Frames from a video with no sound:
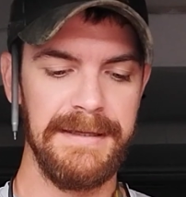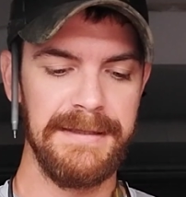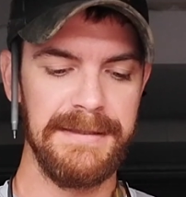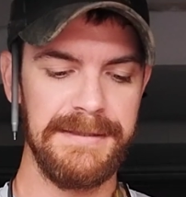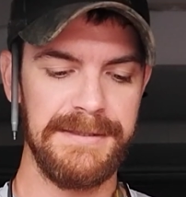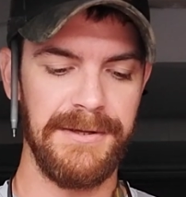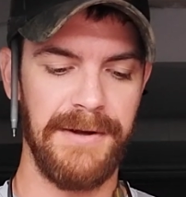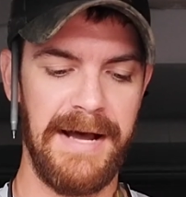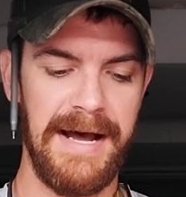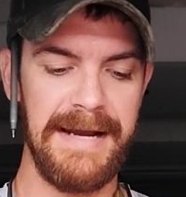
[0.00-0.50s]

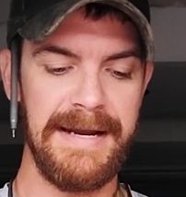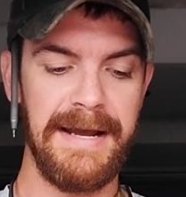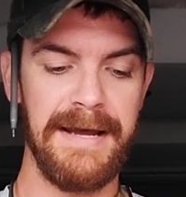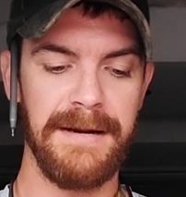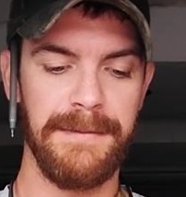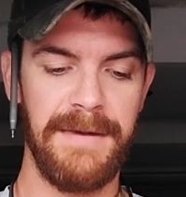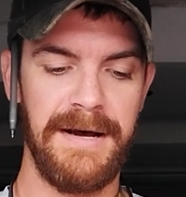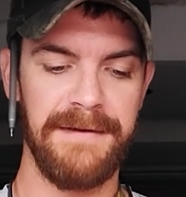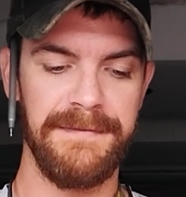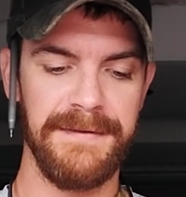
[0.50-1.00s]
So I got
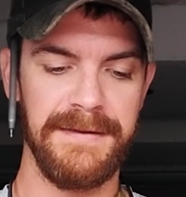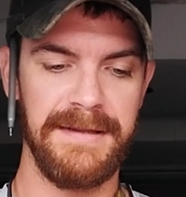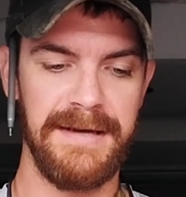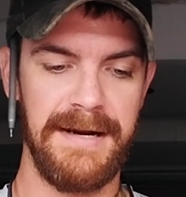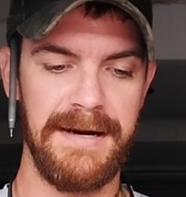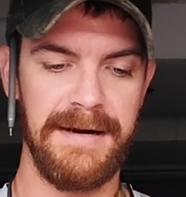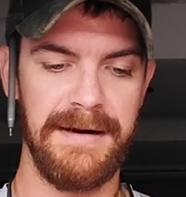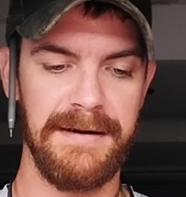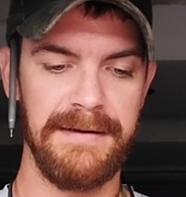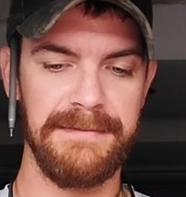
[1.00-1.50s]
them off of
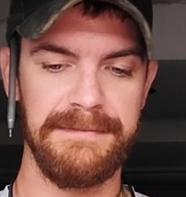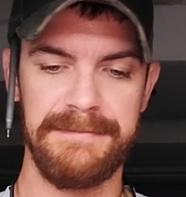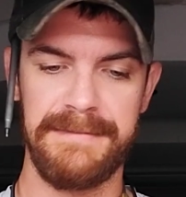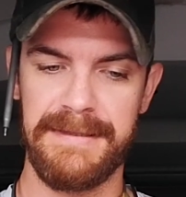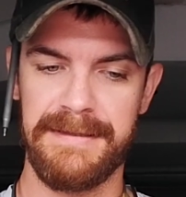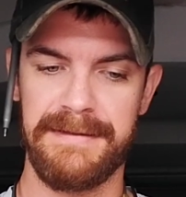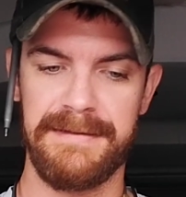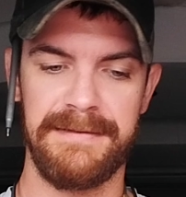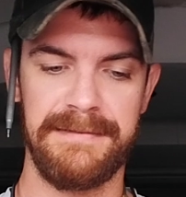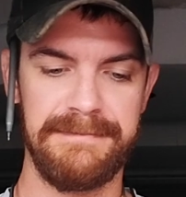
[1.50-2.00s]
there.
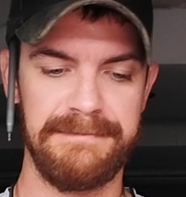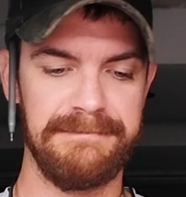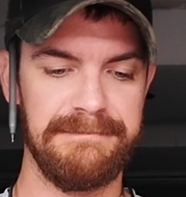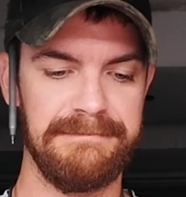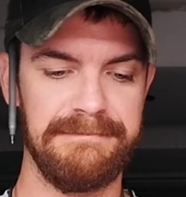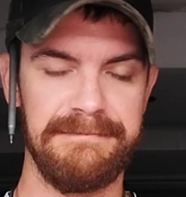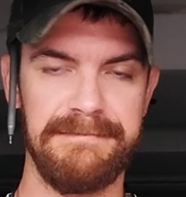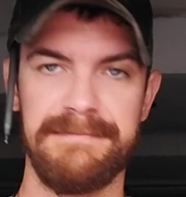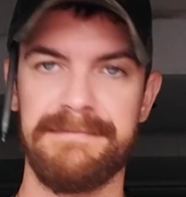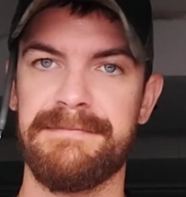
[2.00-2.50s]

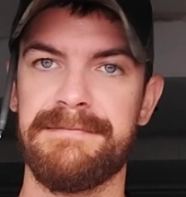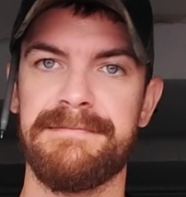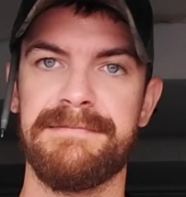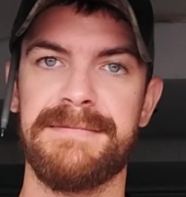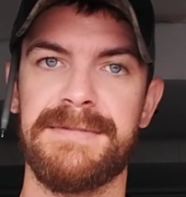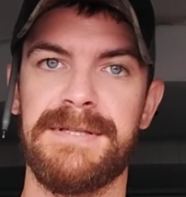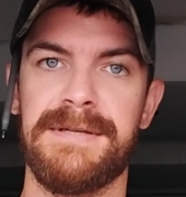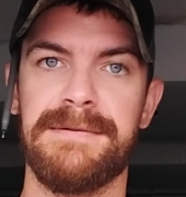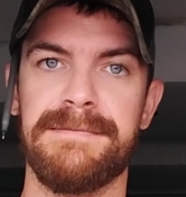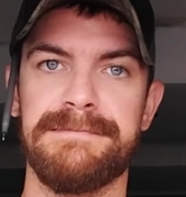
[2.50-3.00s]

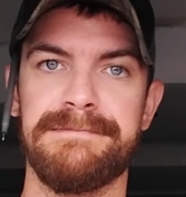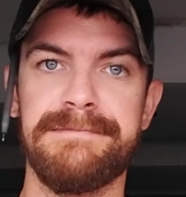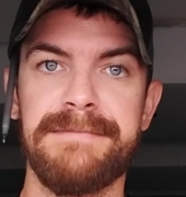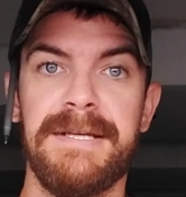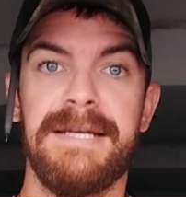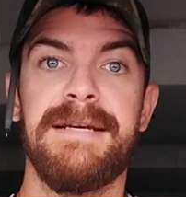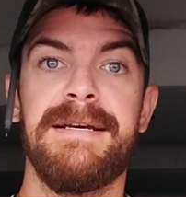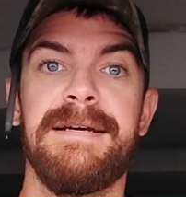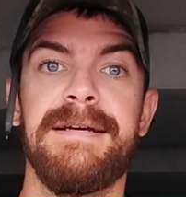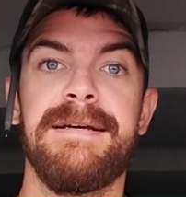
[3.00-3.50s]
So
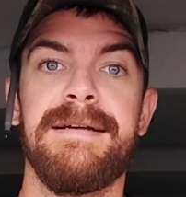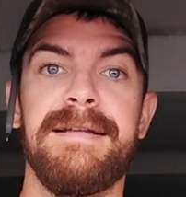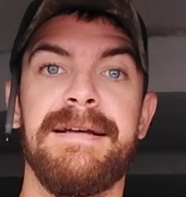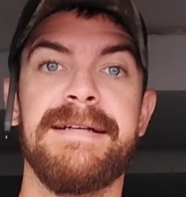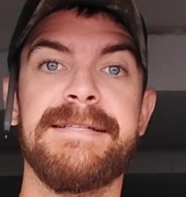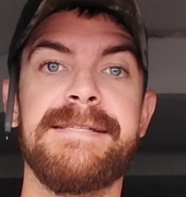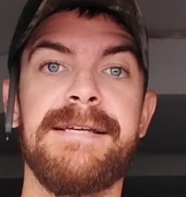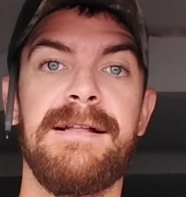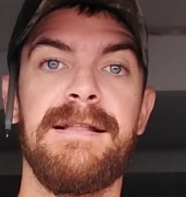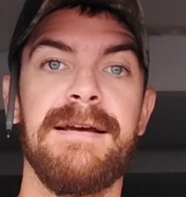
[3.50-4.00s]

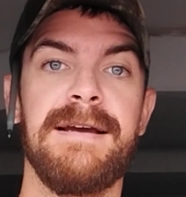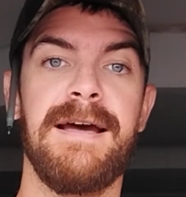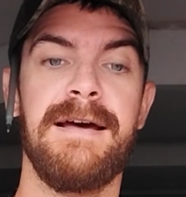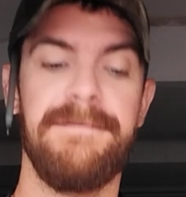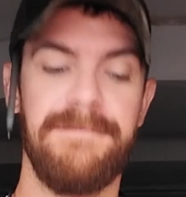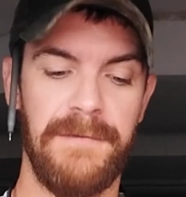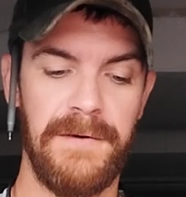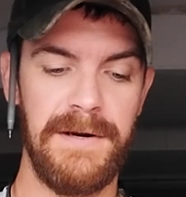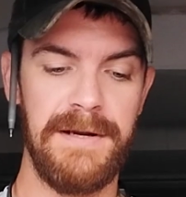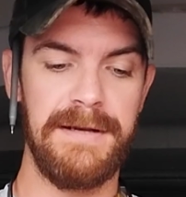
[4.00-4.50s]
that's all I
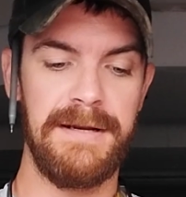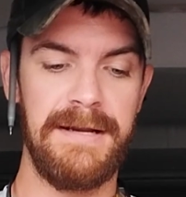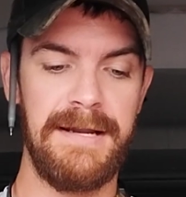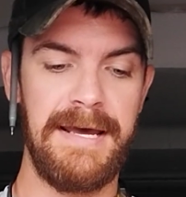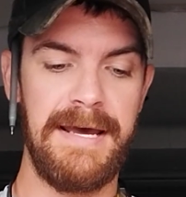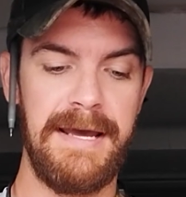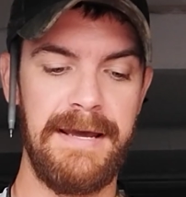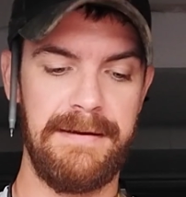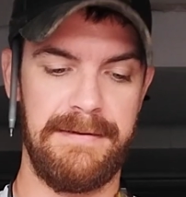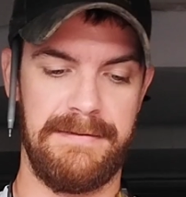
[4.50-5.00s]
got for you
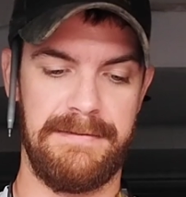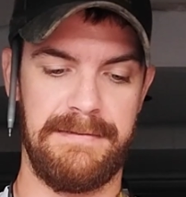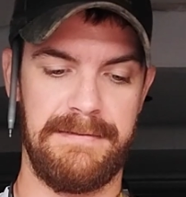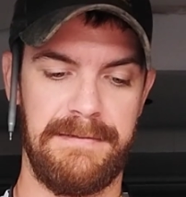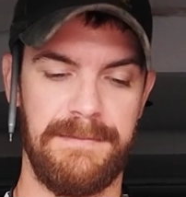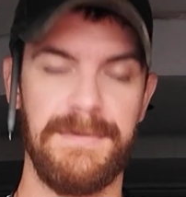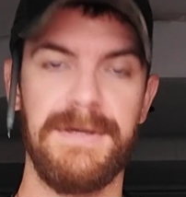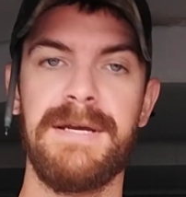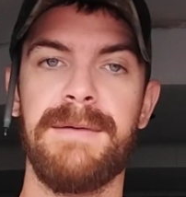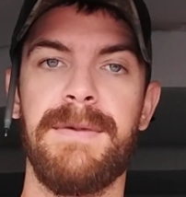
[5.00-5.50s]
today.
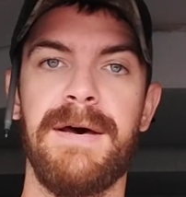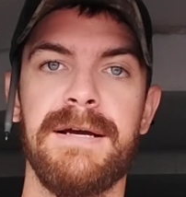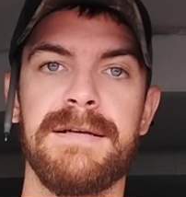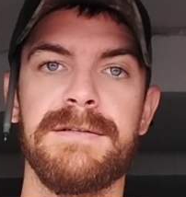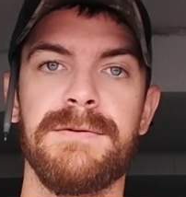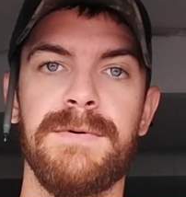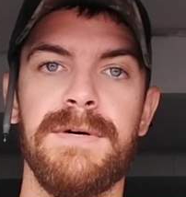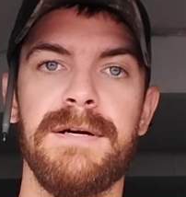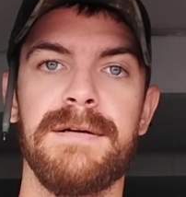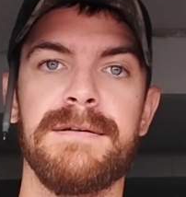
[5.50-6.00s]
I'm gonna get back
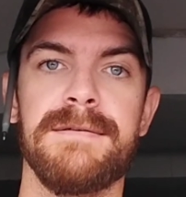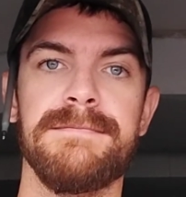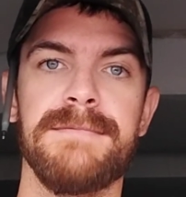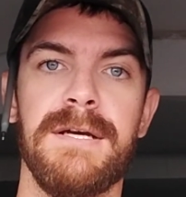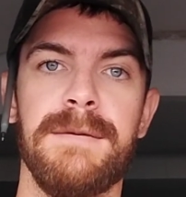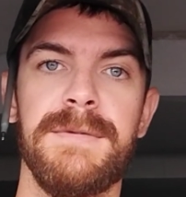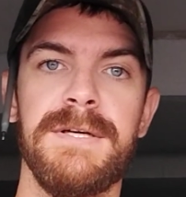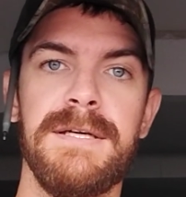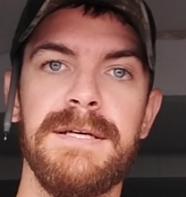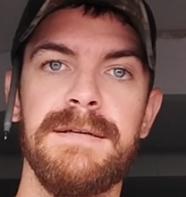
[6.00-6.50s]
to work.
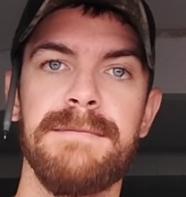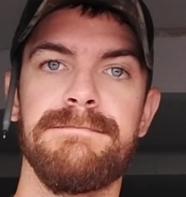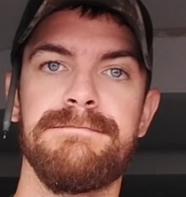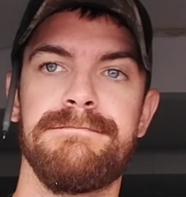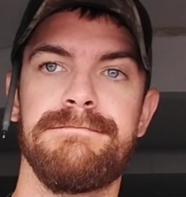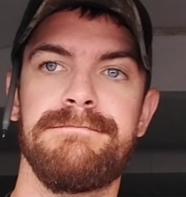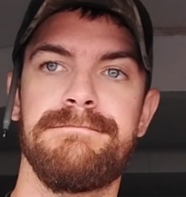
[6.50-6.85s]
Y'all be good.